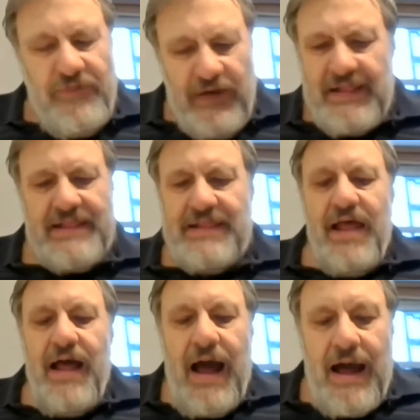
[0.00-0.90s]
first
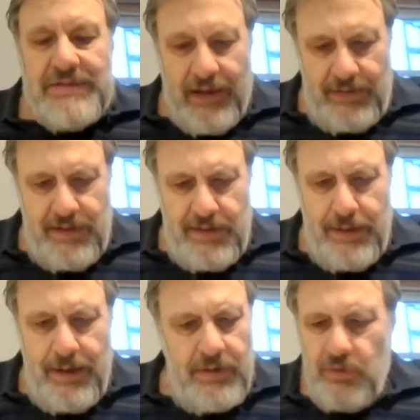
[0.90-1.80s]
other,
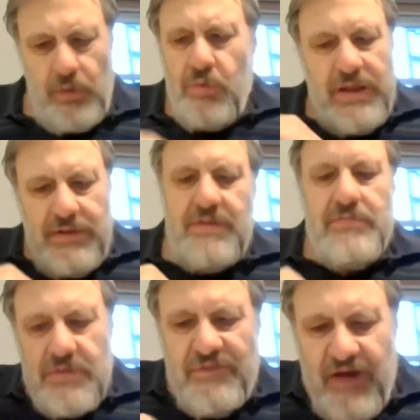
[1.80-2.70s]
not only
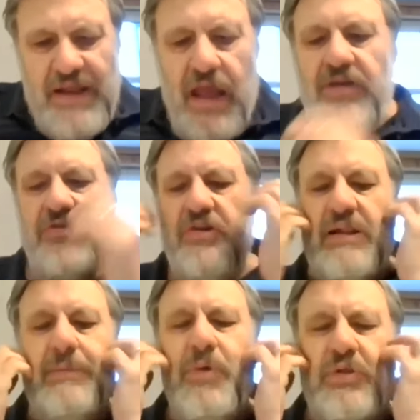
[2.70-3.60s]
the variations,